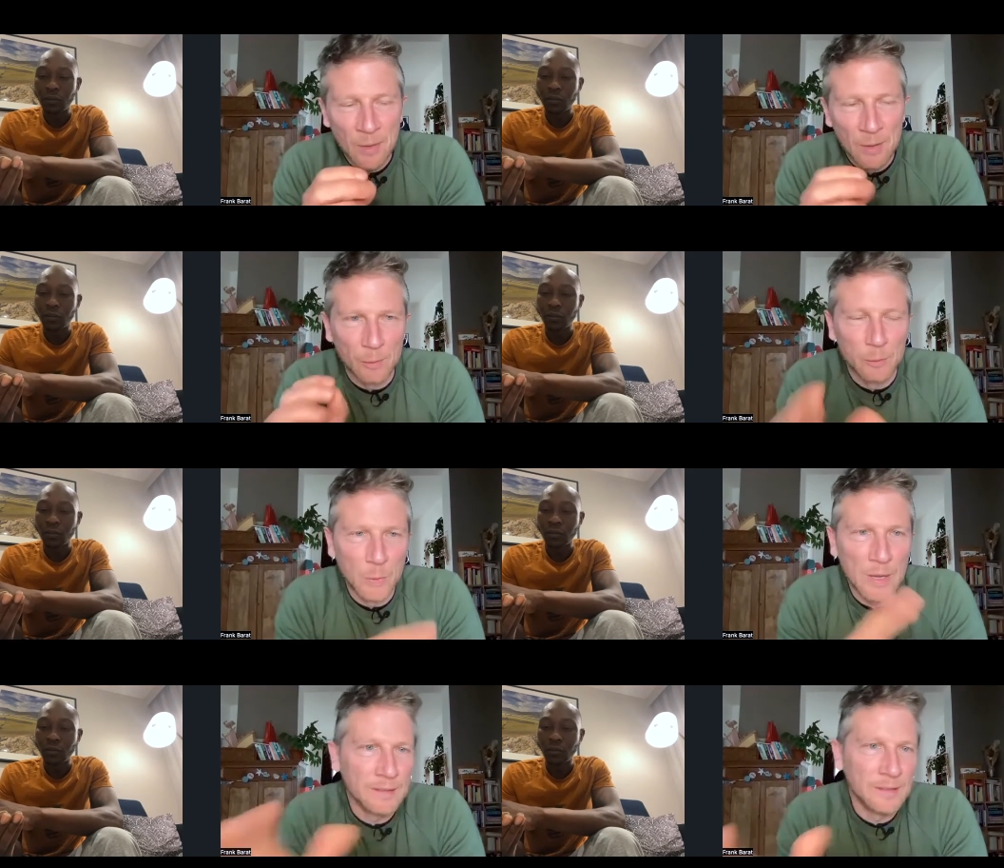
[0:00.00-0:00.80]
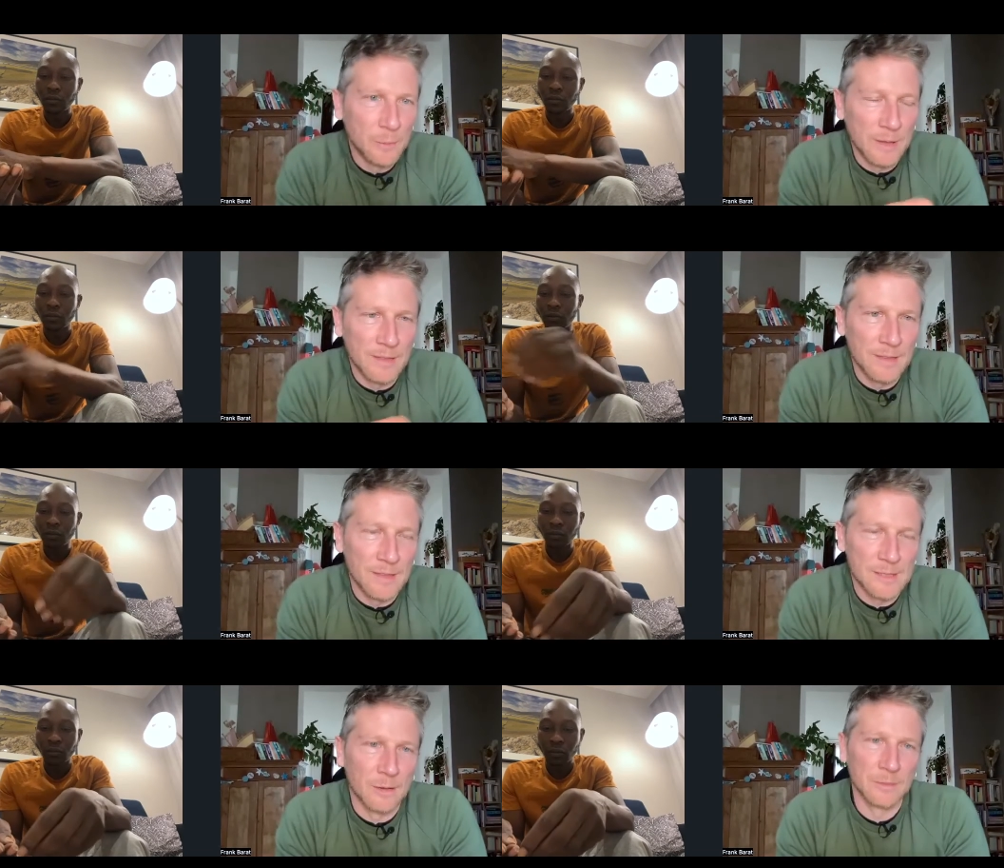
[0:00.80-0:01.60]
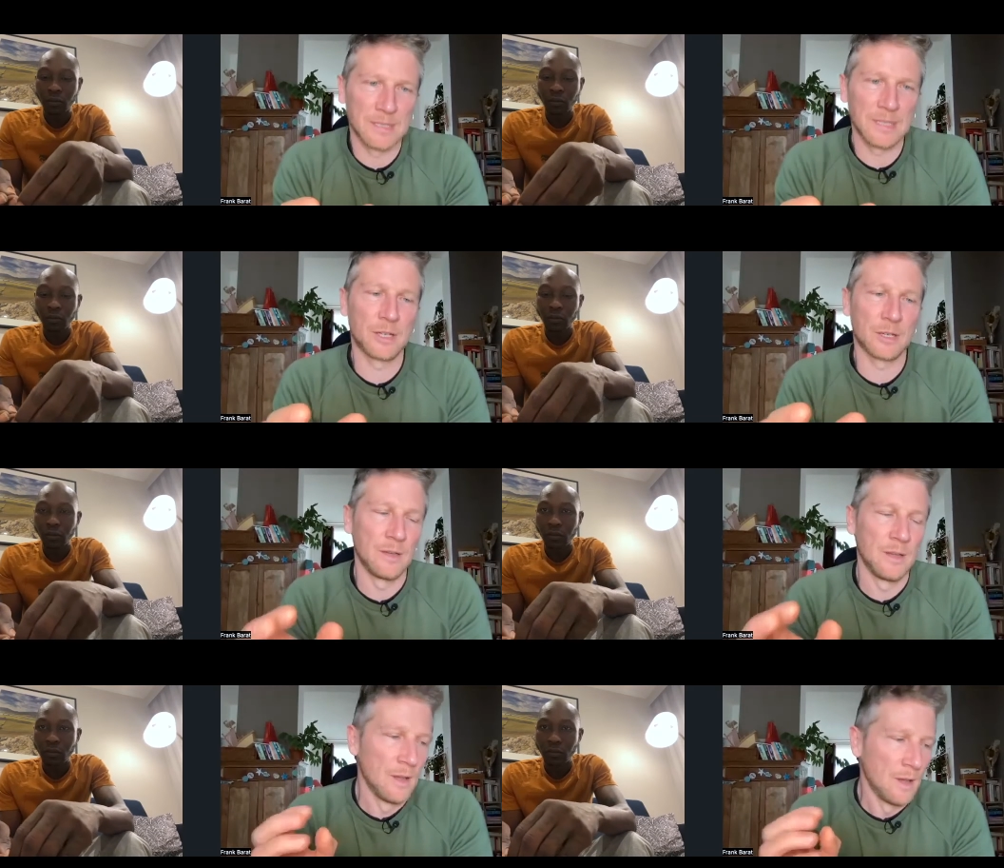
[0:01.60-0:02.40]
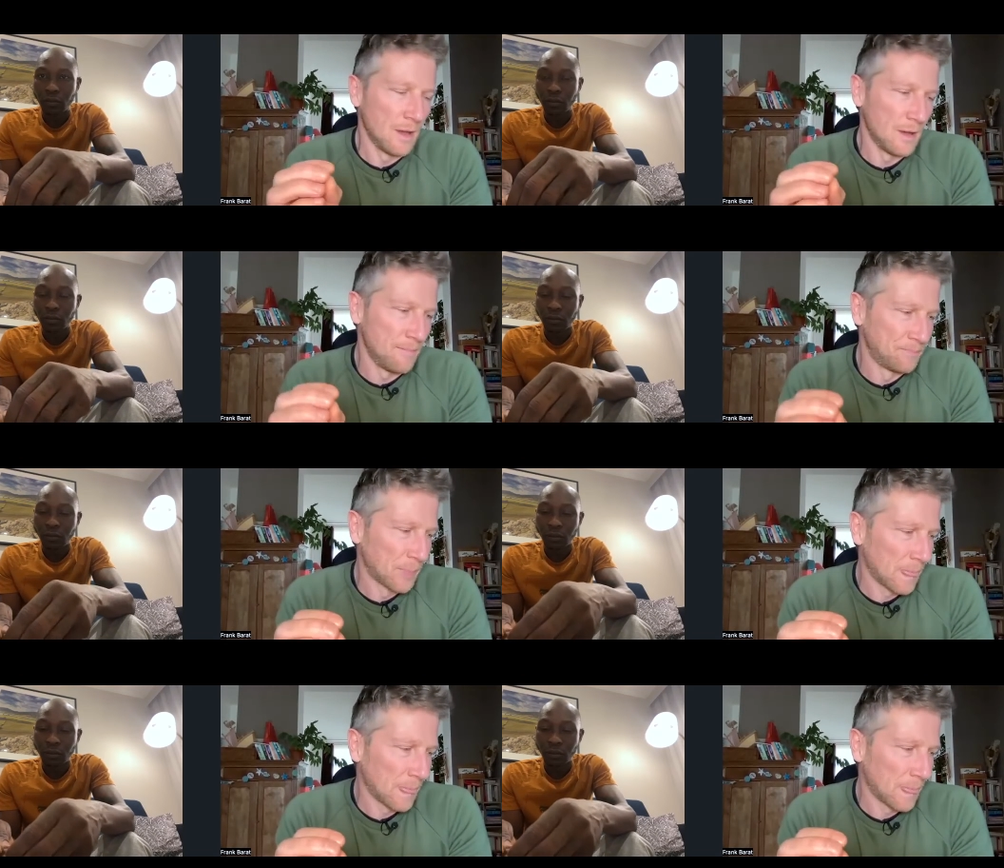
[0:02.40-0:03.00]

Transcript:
Speaker 1: So to end, in a way, the, this conversation, um,